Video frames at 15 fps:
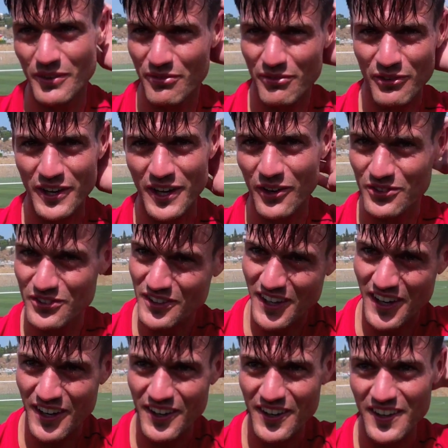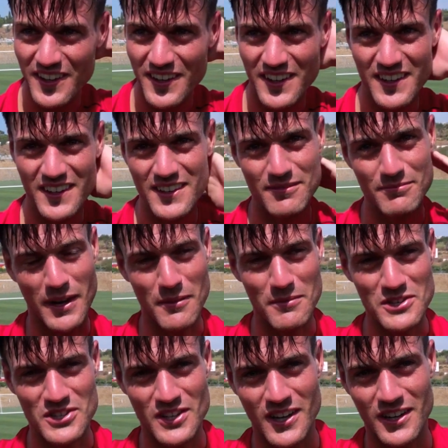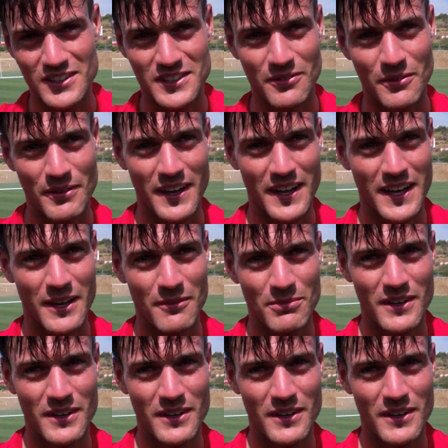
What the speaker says: 3 hours ago. Maybe you should ask him about that.